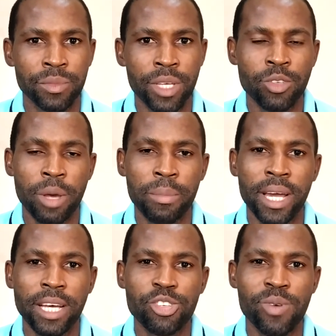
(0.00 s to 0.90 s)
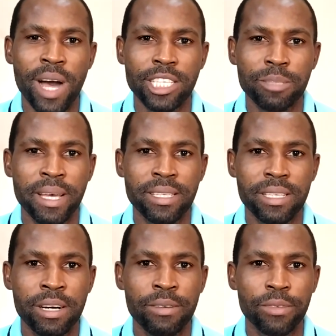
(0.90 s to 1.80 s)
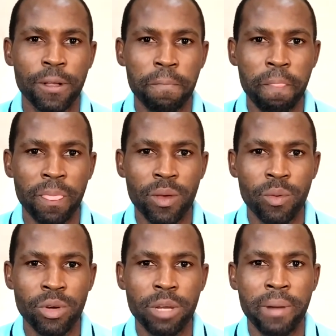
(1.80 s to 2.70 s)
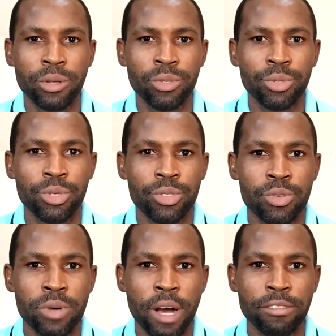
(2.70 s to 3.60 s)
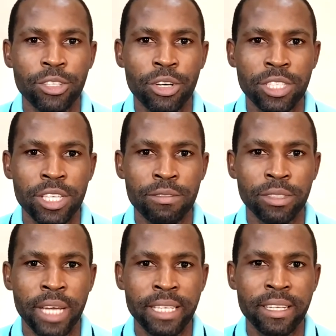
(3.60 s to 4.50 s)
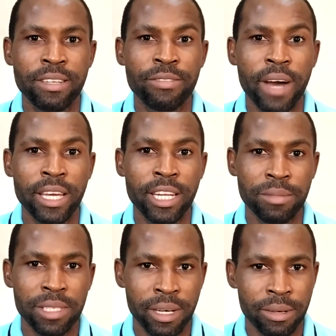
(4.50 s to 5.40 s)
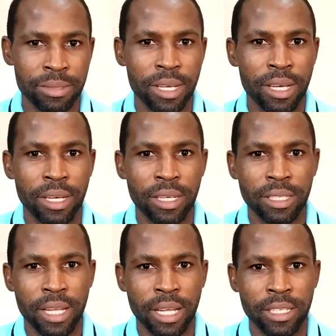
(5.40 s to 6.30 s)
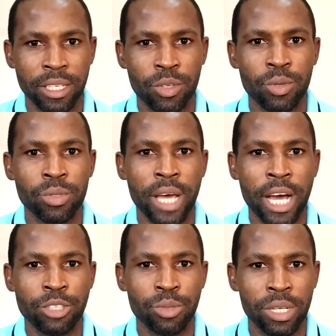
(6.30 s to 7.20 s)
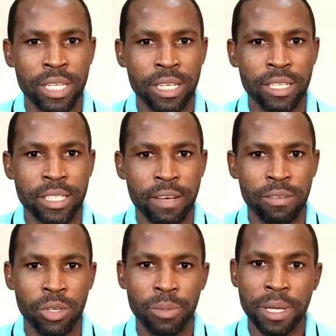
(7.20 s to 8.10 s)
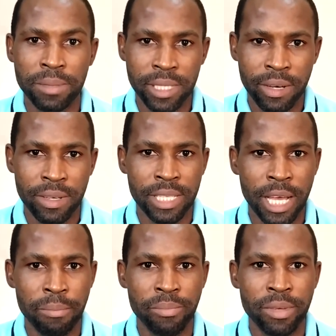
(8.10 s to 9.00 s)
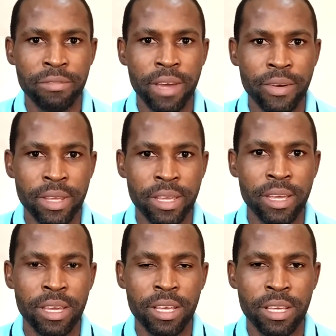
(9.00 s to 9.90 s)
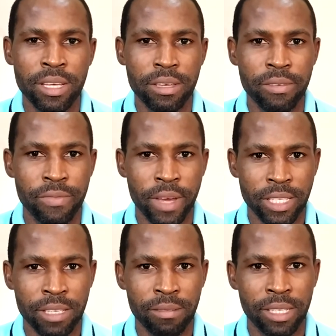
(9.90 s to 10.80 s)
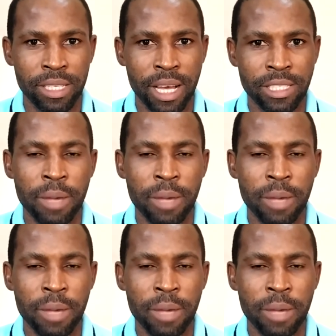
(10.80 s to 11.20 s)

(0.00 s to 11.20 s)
And so I began to ask myself, what about those who have not even identified themselves that they could actually develop themselves and be very effective leaders?